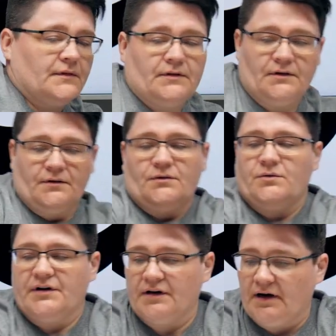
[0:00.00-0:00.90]

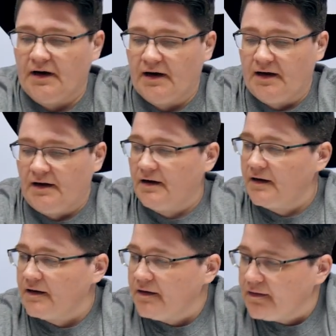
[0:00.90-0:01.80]
Okay,
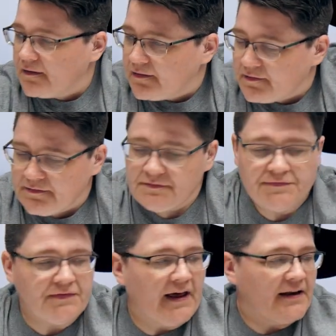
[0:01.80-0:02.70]

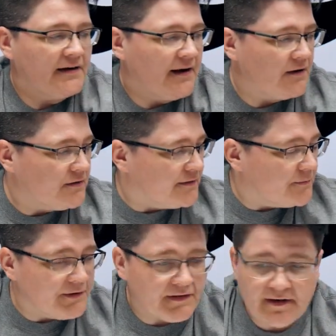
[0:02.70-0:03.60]
flatten it out a
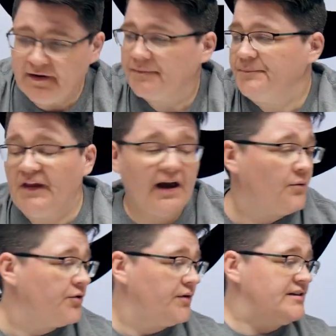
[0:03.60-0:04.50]
little bit there. Now
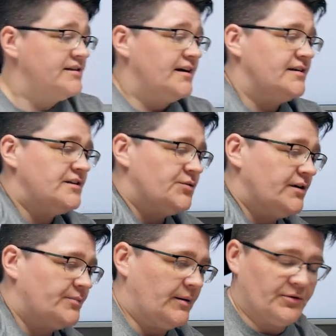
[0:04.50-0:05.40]
we're going to take these
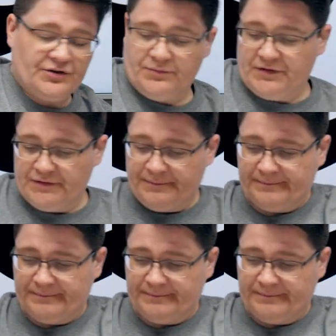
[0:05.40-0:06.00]
toilet paper tubes.